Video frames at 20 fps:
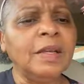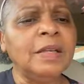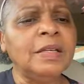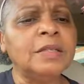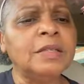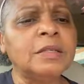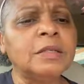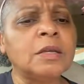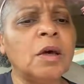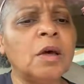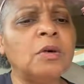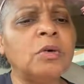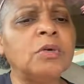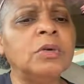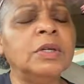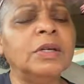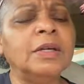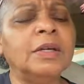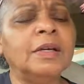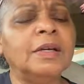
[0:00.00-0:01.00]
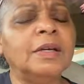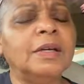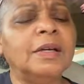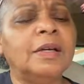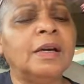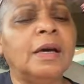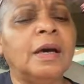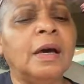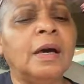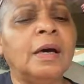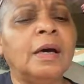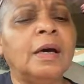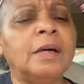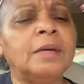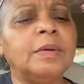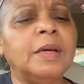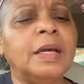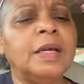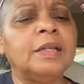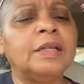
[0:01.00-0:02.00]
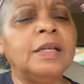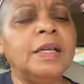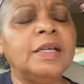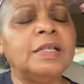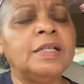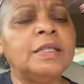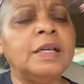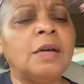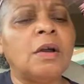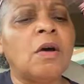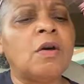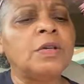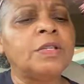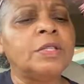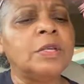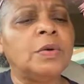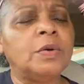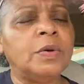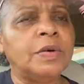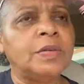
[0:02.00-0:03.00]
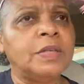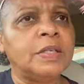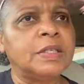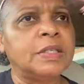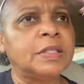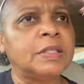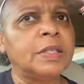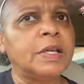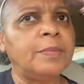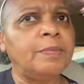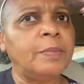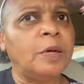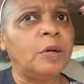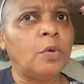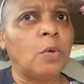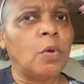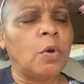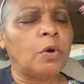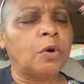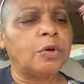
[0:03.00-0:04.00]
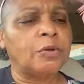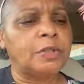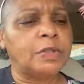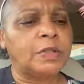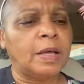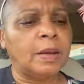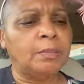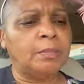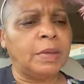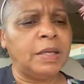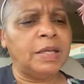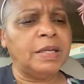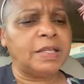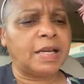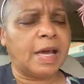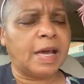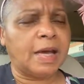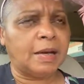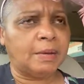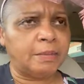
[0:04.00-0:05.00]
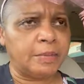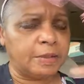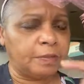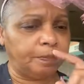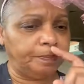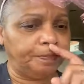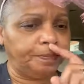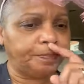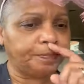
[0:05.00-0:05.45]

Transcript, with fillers: And so, uh, and he said also in the sleeping quarters that many times